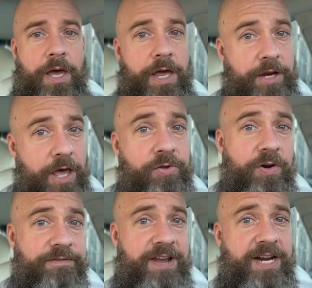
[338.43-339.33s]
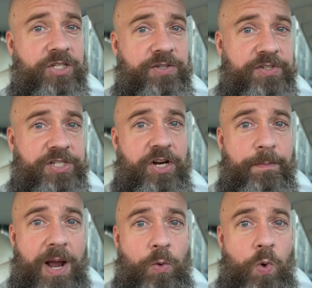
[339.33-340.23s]
Another advantage of
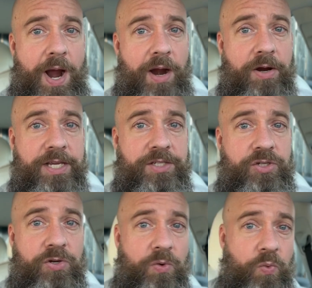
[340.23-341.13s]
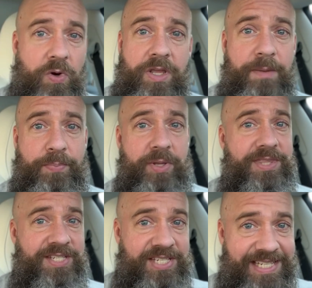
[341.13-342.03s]
steer-by-wire is you can really put
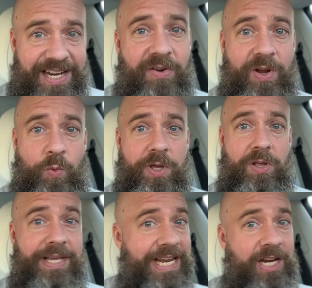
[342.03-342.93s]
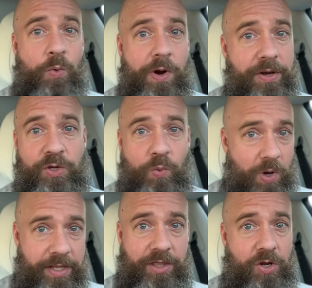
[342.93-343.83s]
the steering wheel anywhere you
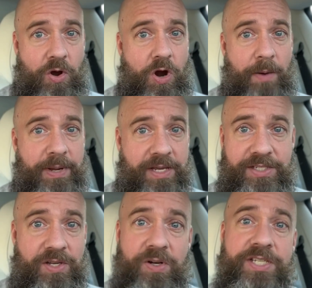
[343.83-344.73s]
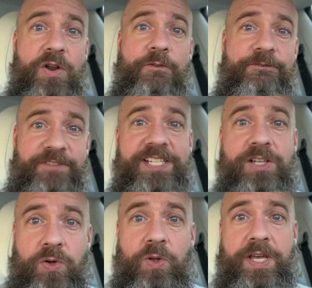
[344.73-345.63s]
want in the car because there is no
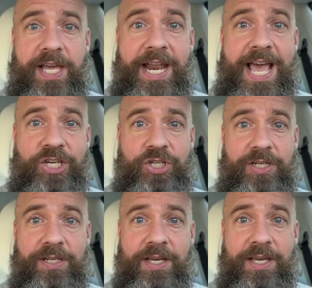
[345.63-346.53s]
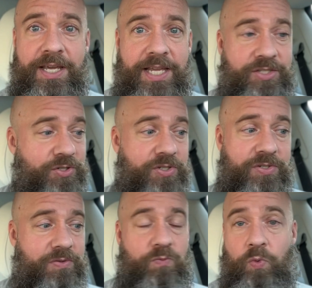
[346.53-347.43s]
physical connection. It's
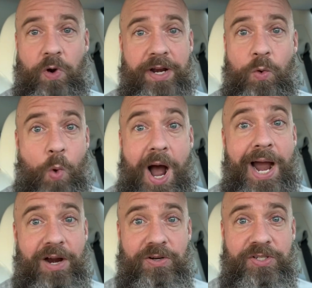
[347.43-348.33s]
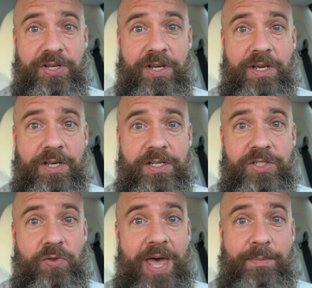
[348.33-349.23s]
just running wires.
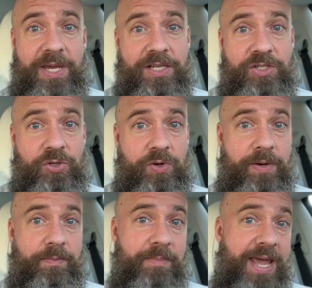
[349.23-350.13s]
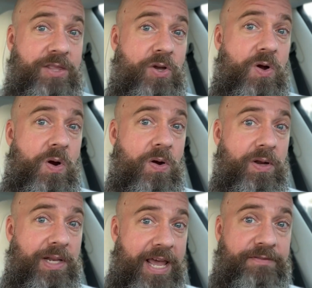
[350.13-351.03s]
So that means you could make the car a
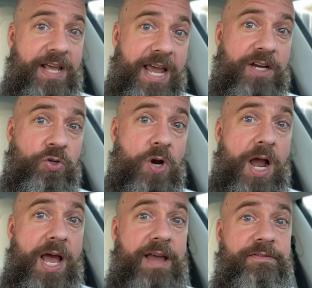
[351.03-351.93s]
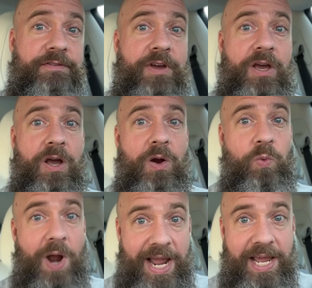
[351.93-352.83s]
left-hand drive, a
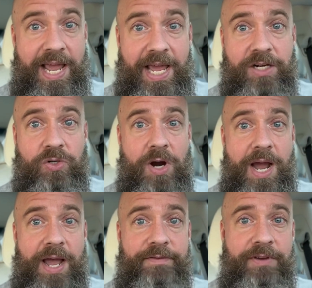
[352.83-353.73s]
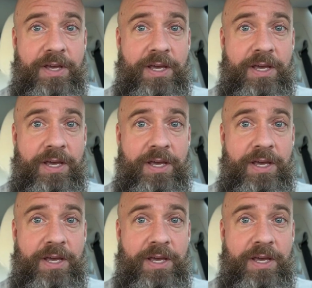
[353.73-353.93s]
right-hand drive.